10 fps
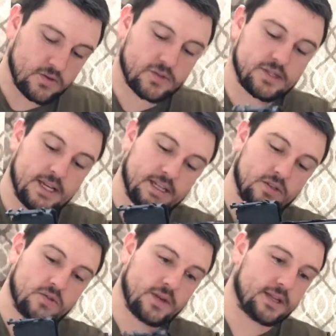Just slide
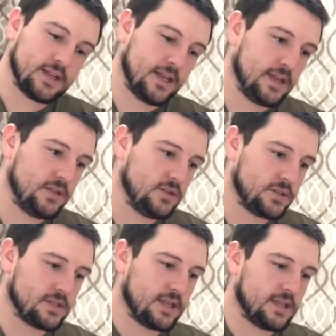directly in,
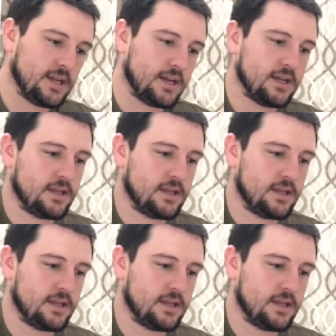just like that.